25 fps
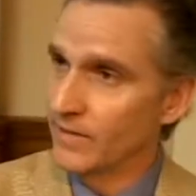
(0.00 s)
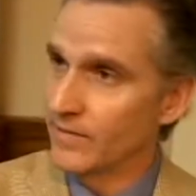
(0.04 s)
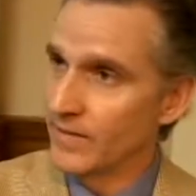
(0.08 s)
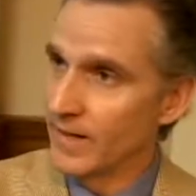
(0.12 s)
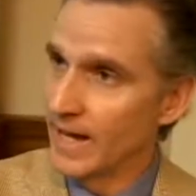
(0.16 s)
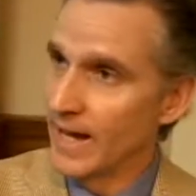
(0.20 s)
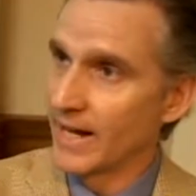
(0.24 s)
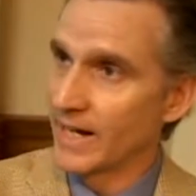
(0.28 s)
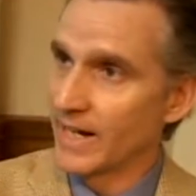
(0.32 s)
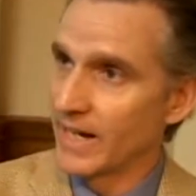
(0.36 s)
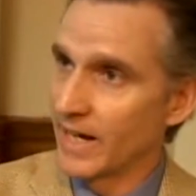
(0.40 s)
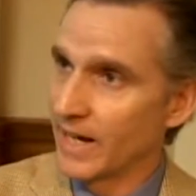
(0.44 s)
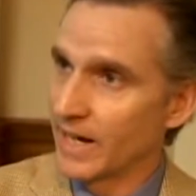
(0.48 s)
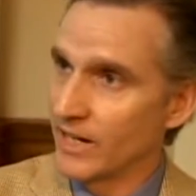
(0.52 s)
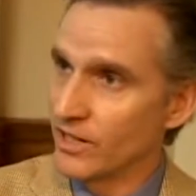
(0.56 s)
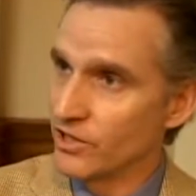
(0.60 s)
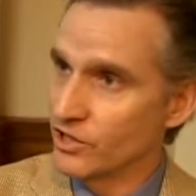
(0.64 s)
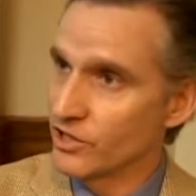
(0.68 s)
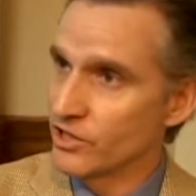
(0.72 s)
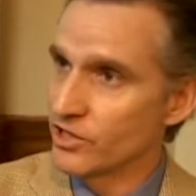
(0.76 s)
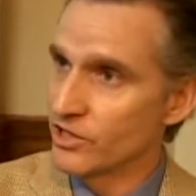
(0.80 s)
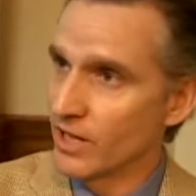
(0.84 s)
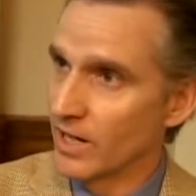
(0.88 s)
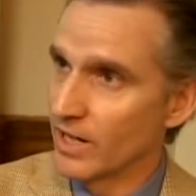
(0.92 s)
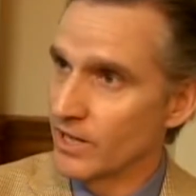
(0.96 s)
And William
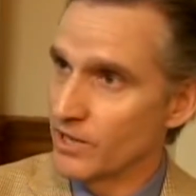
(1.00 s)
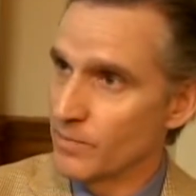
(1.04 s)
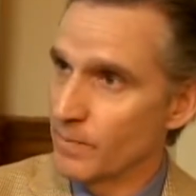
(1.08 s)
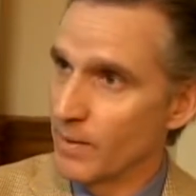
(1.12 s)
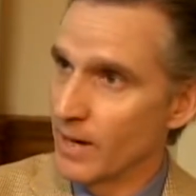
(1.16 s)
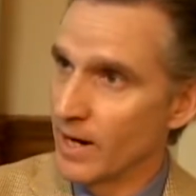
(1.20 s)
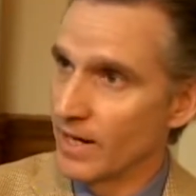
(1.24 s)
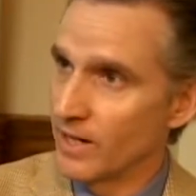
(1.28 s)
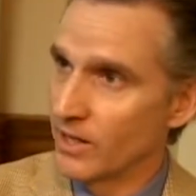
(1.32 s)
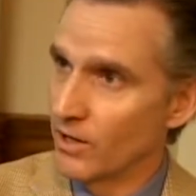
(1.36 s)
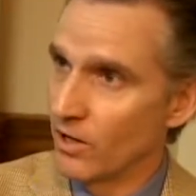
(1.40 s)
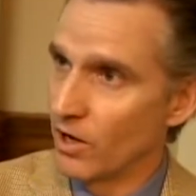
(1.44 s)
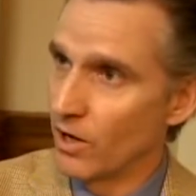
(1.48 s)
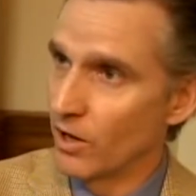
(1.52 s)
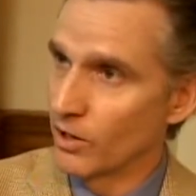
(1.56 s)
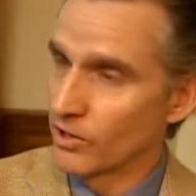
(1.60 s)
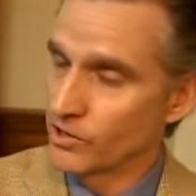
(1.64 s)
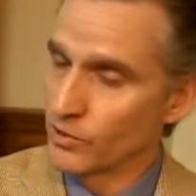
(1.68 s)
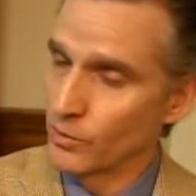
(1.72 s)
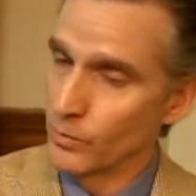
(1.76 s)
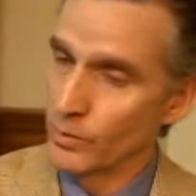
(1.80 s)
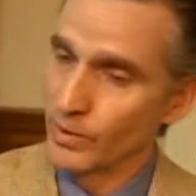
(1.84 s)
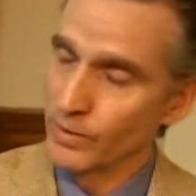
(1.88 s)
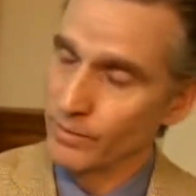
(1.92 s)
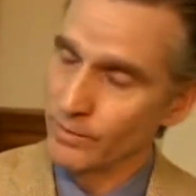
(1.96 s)
Woodall is a
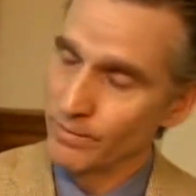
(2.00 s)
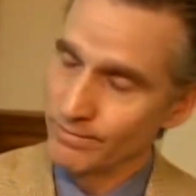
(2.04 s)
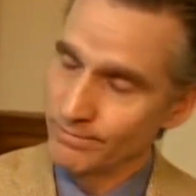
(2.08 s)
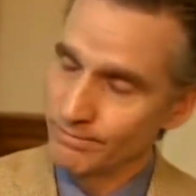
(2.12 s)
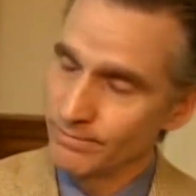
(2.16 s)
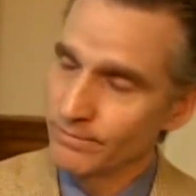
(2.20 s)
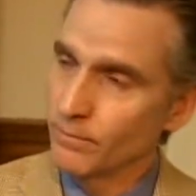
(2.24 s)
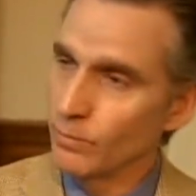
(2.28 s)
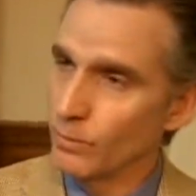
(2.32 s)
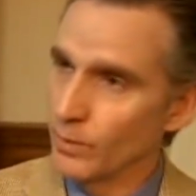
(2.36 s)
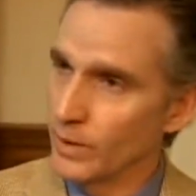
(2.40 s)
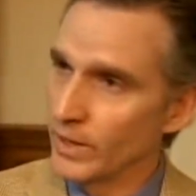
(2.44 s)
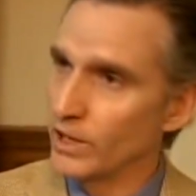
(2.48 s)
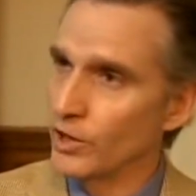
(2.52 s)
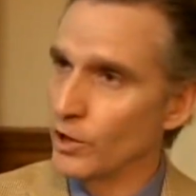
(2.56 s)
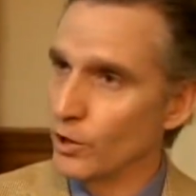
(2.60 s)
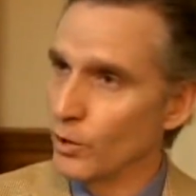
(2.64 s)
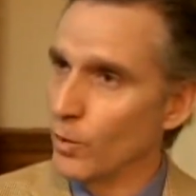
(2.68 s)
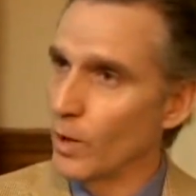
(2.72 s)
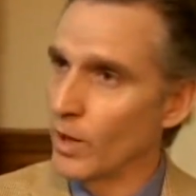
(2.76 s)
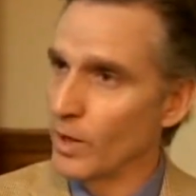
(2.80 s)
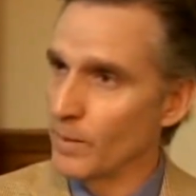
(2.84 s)
well-known lobbyist.